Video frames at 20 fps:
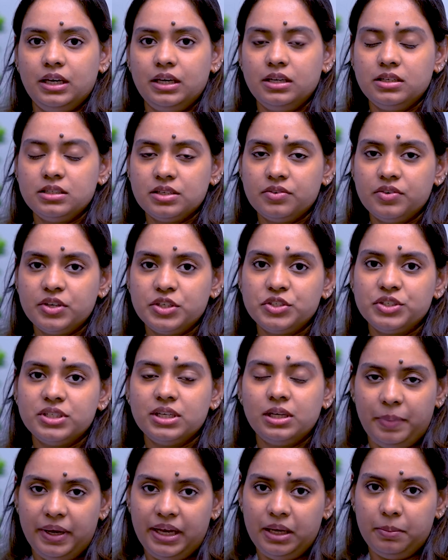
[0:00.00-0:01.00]

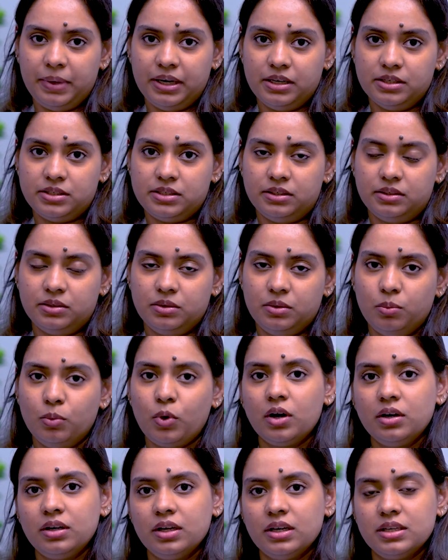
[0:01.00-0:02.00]
Interventional Pain Medicine.
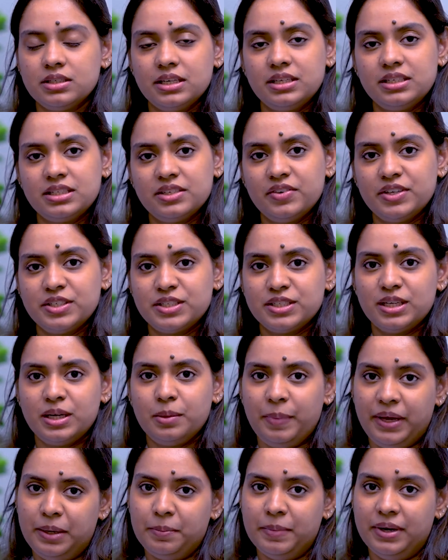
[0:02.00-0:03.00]
What is
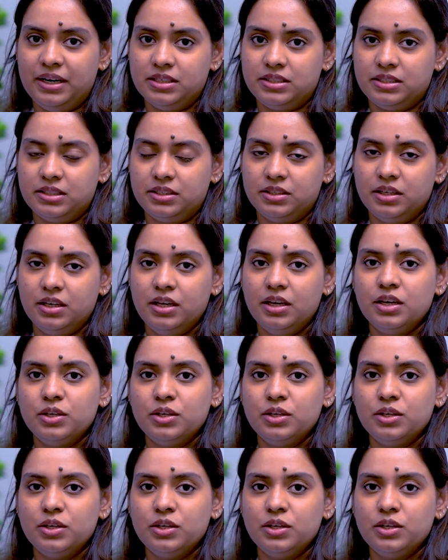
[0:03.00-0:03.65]
interventional pain medicine?